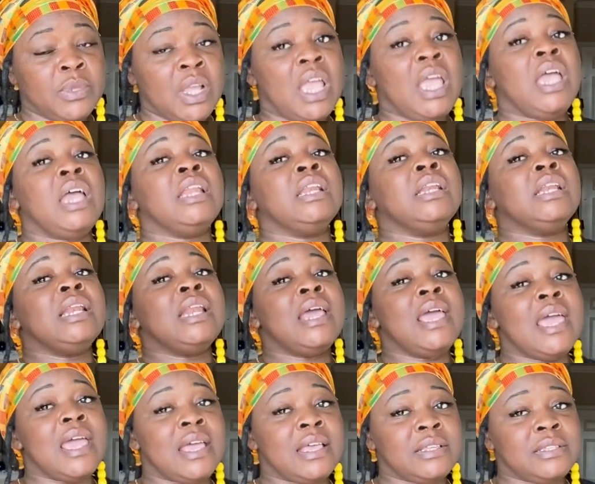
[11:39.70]

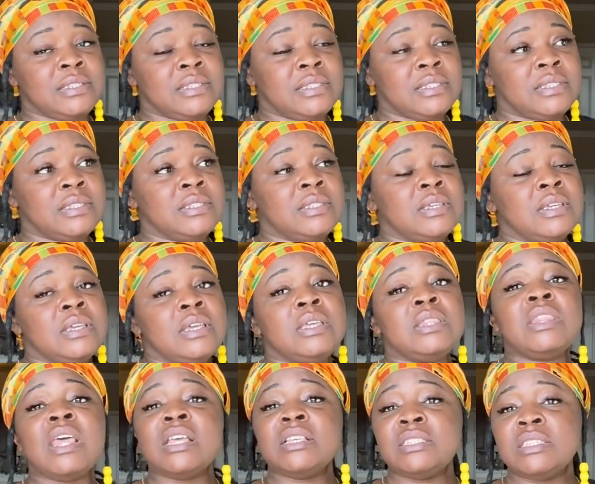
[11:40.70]
unless
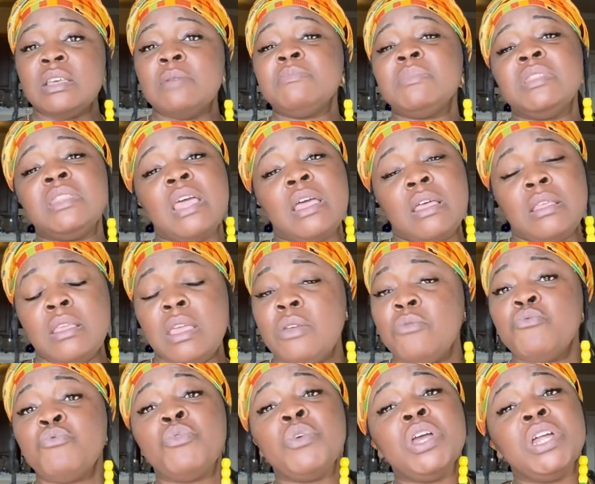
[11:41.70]
that's something that it
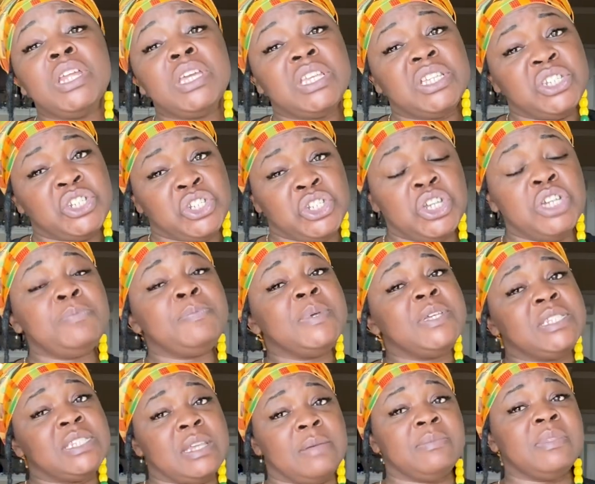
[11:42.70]
really should be
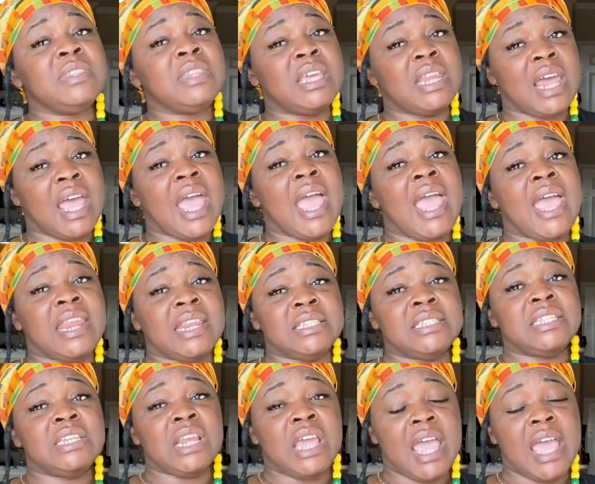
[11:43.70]
something that I add as
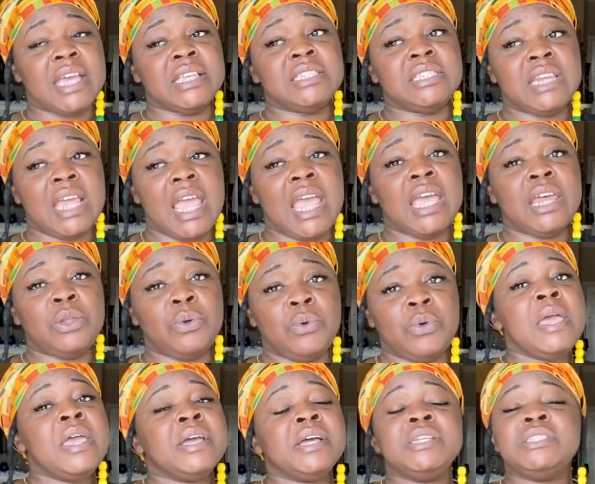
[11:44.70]
an as an
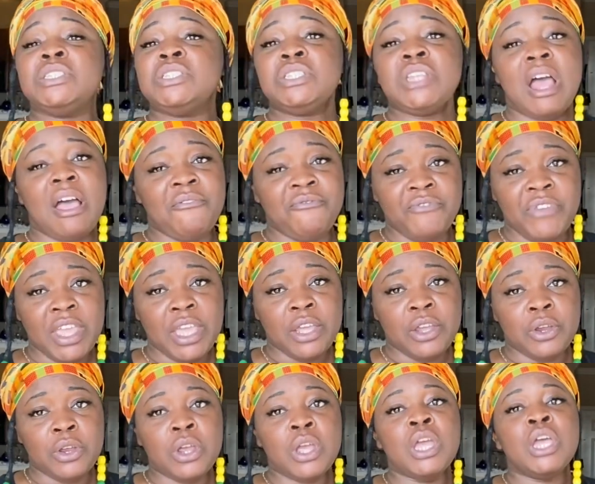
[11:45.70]
add-on because it's not
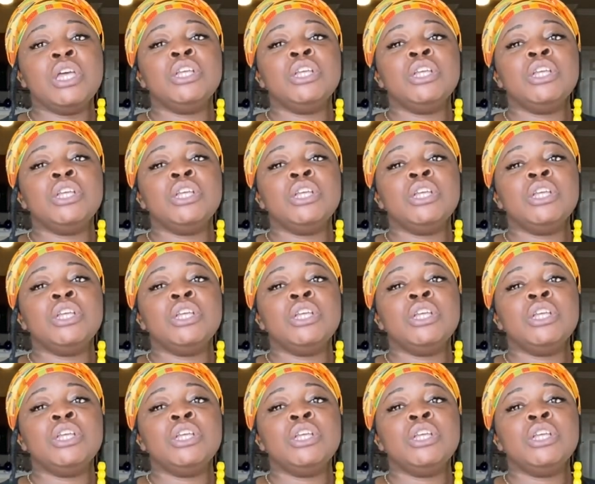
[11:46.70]
fair